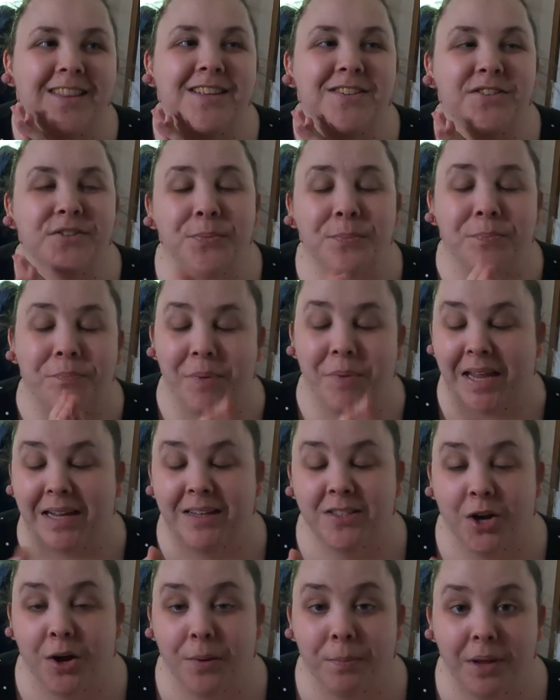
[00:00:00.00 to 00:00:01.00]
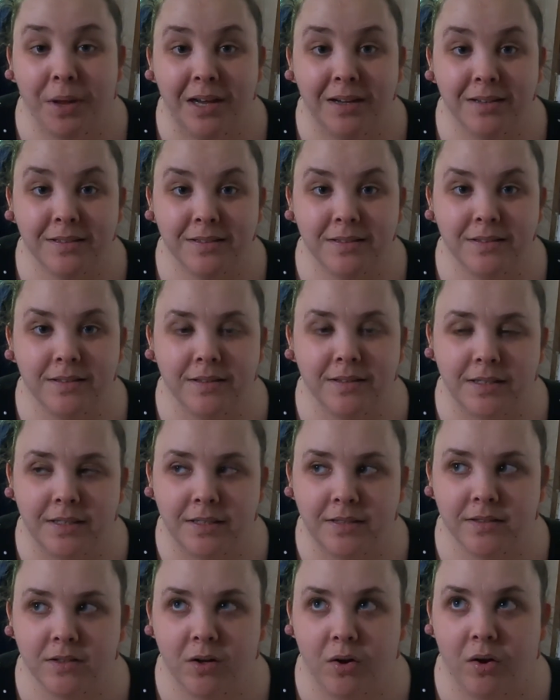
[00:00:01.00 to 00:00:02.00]
These are big topics.
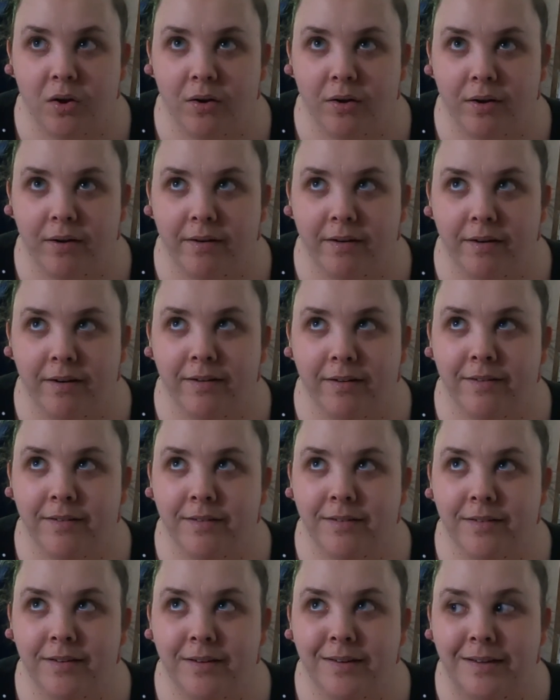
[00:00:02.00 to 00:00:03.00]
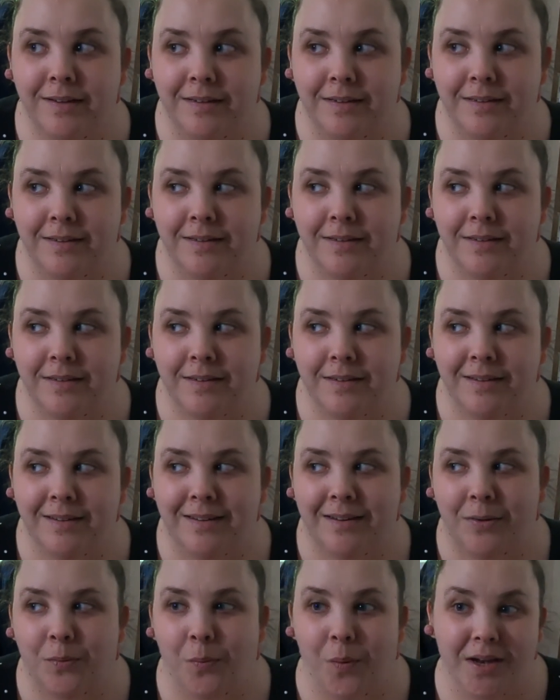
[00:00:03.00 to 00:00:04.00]
These are
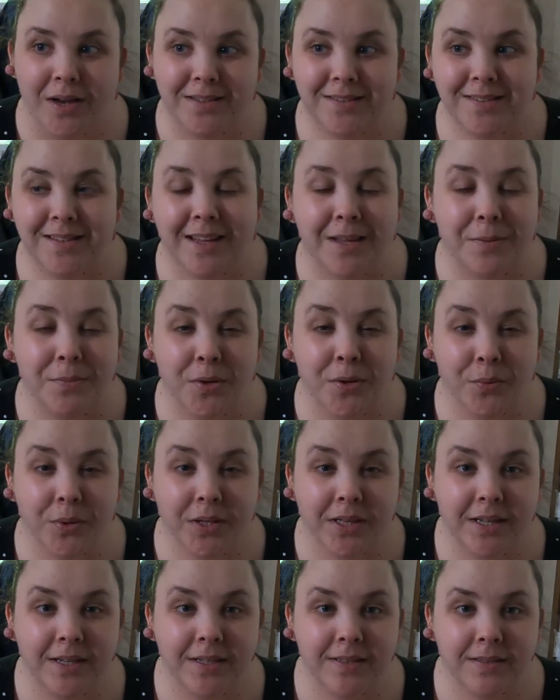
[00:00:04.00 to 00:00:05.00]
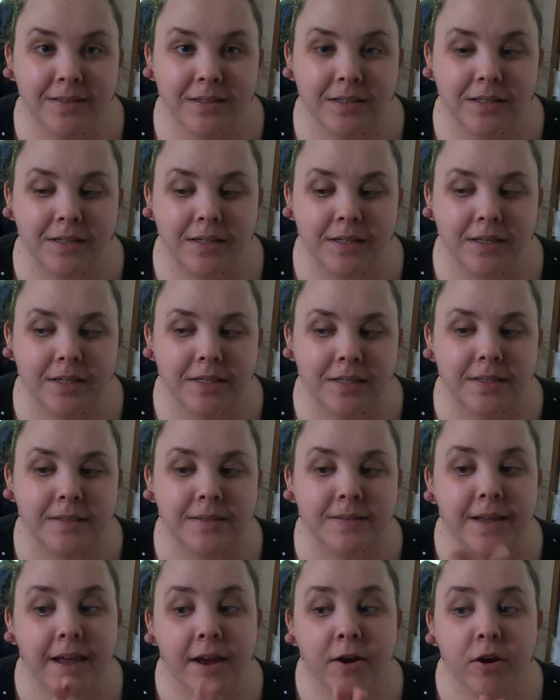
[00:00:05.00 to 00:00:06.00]
ones that can be really easily
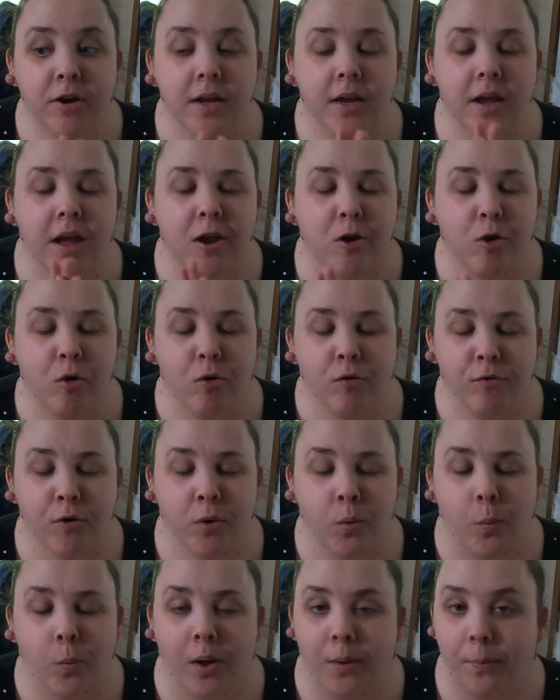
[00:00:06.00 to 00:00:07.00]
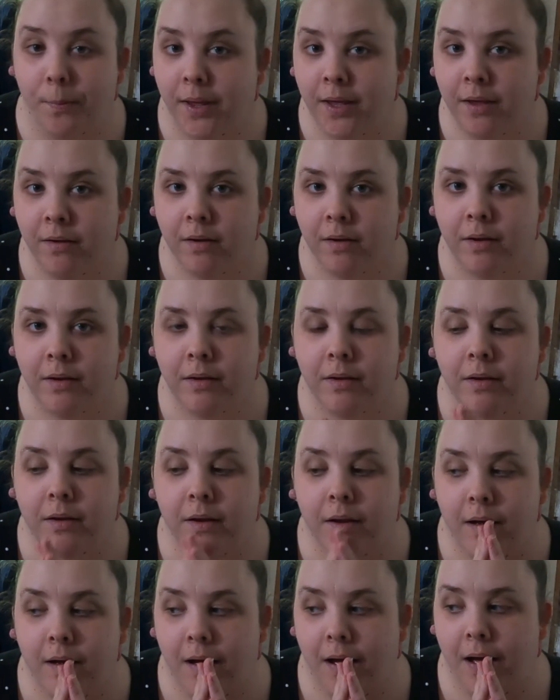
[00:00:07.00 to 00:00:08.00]
scary and overwhelming.
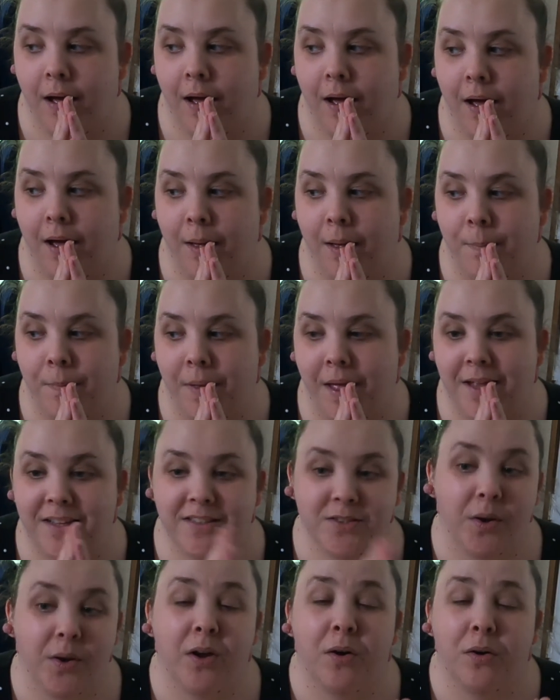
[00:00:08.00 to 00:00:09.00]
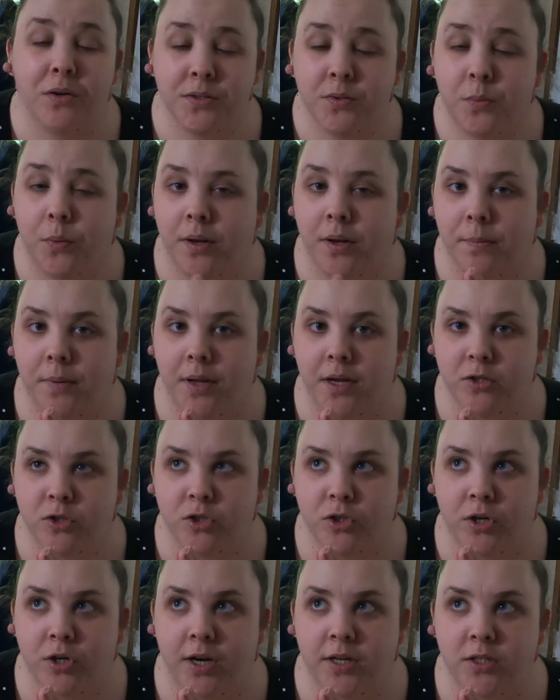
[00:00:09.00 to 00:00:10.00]
Um, and so I also want to make
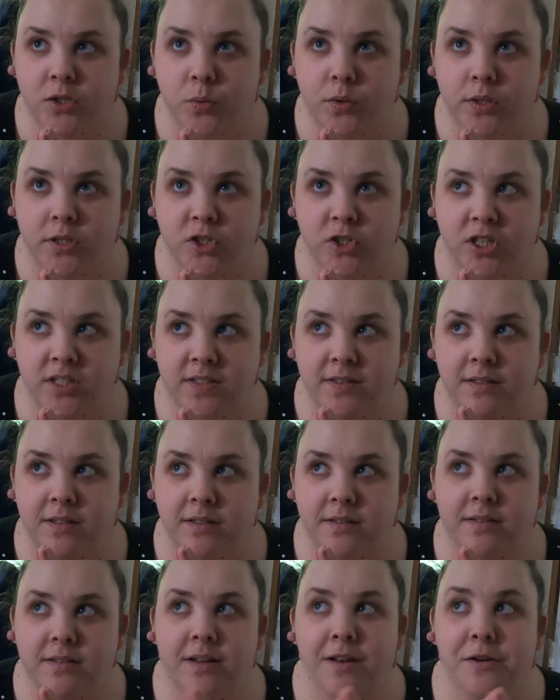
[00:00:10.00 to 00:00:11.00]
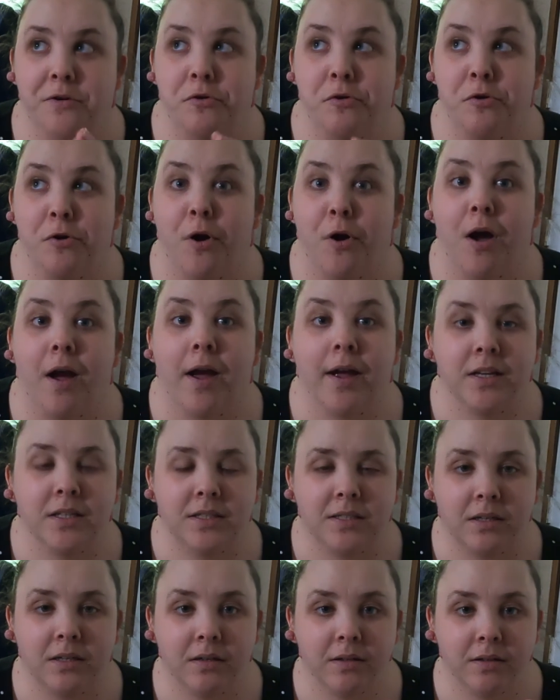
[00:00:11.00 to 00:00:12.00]
sure I do it justice in
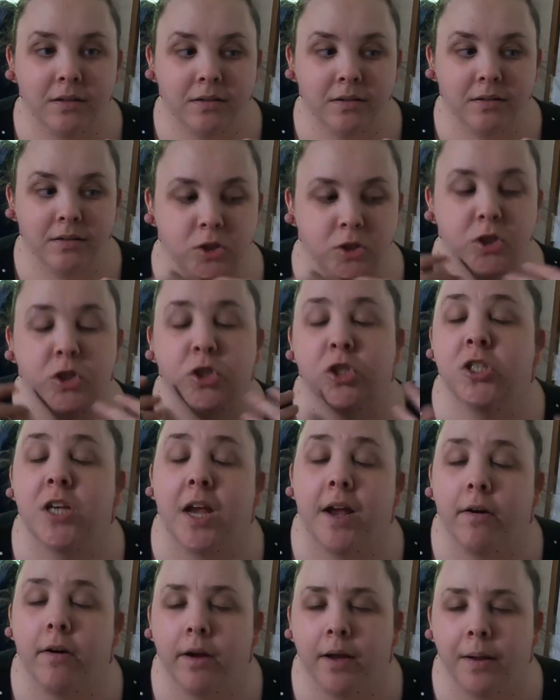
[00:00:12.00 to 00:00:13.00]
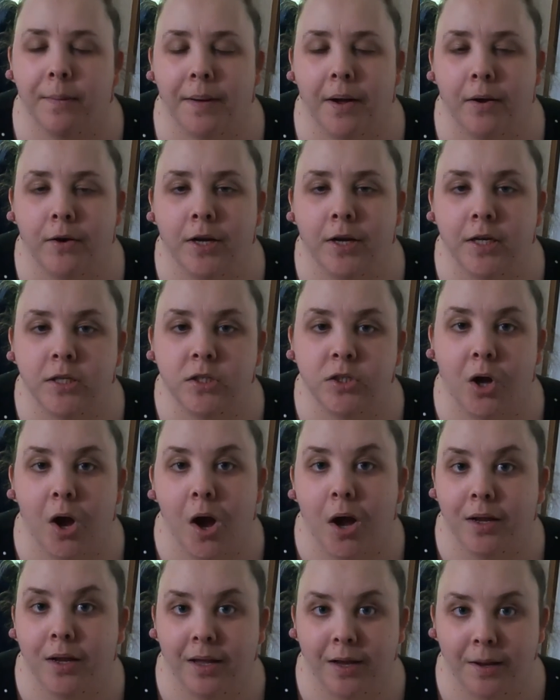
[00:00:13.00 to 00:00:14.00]
not sharing about it and
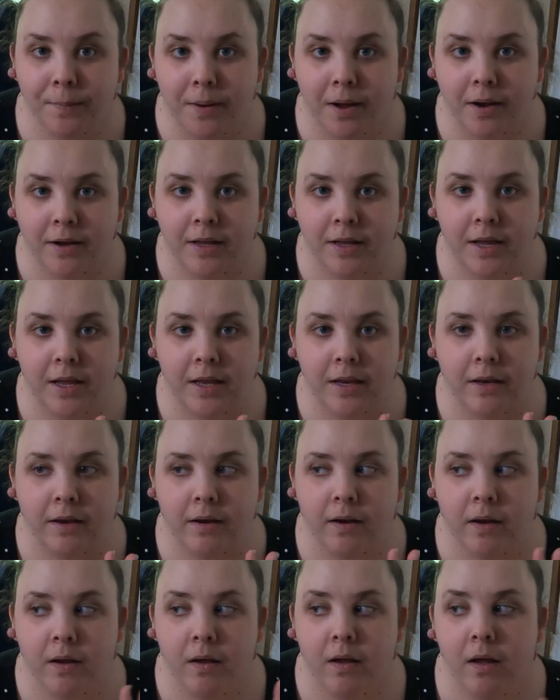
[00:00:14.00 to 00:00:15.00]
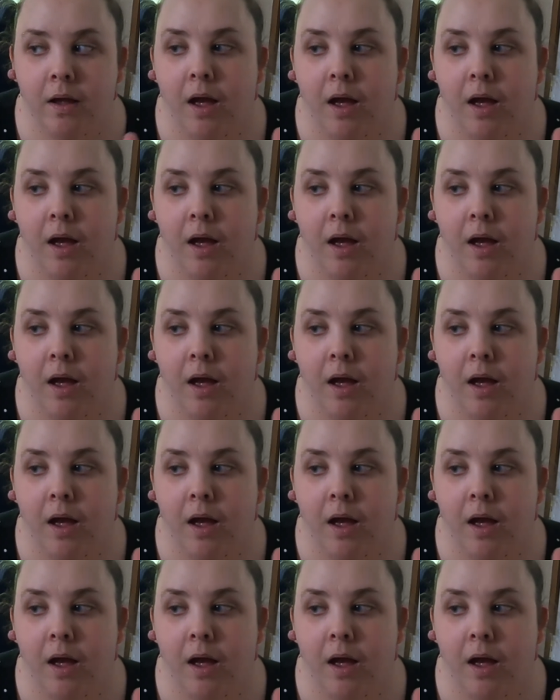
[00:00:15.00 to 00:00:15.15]
talking about it in